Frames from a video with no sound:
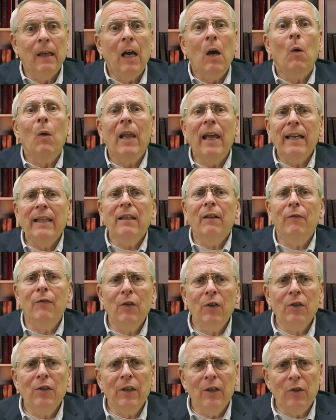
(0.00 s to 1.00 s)
Well, I think the
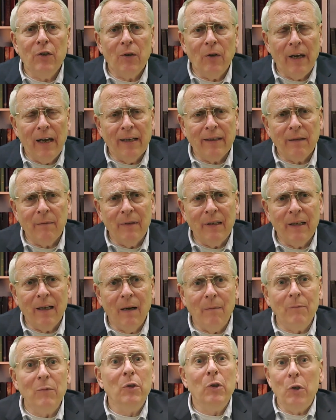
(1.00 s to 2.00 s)
first issue has to
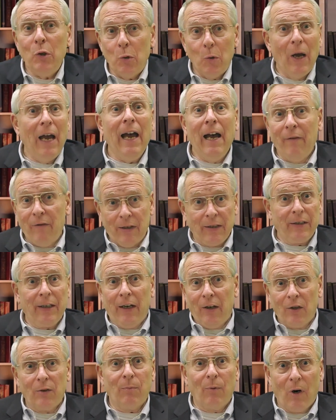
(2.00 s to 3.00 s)
become, do you have a
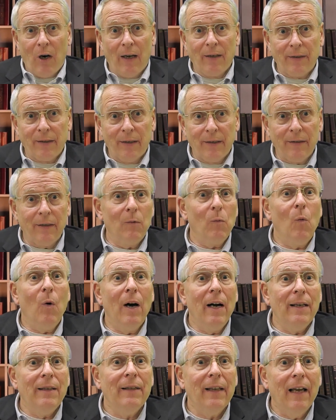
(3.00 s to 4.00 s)
sales process, and
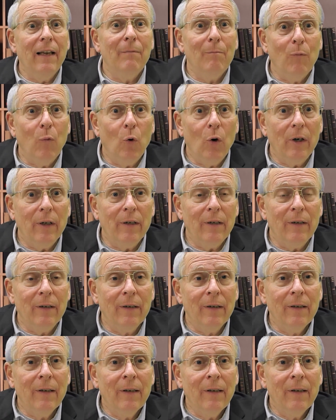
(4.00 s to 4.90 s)
why is that important?